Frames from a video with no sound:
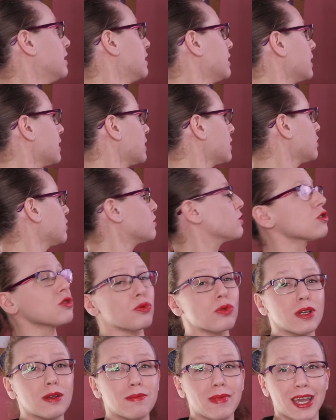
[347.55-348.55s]
like there's
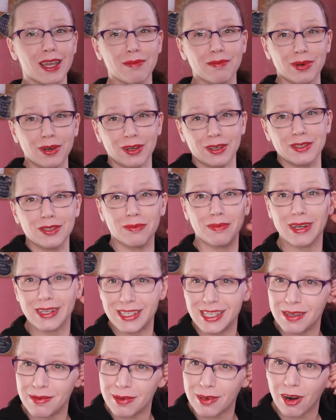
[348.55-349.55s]
3 main books on my
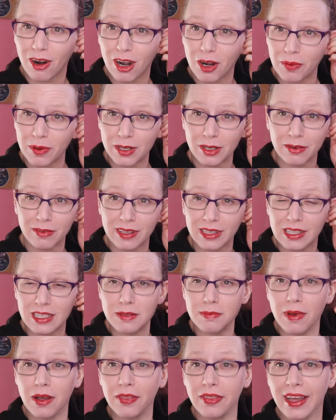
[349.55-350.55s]
TBR I wanted to read this
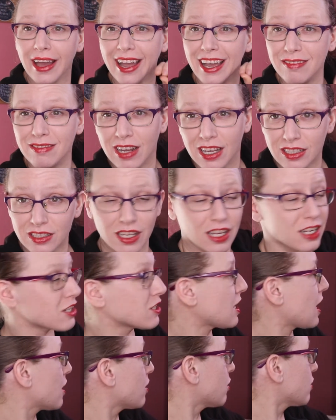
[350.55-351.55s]
month. I have not touched
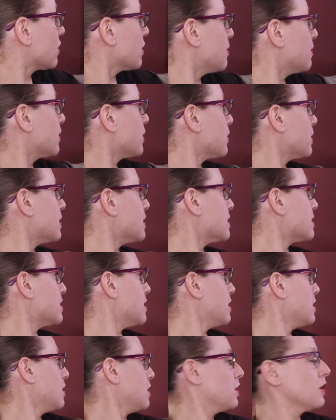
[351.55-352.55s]
either of them. There was
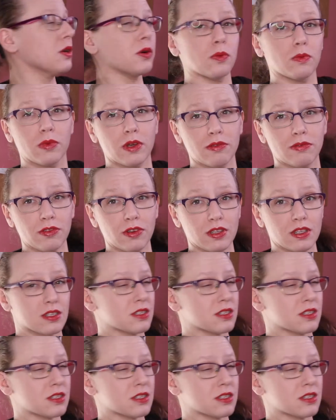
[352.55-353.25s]
We Free the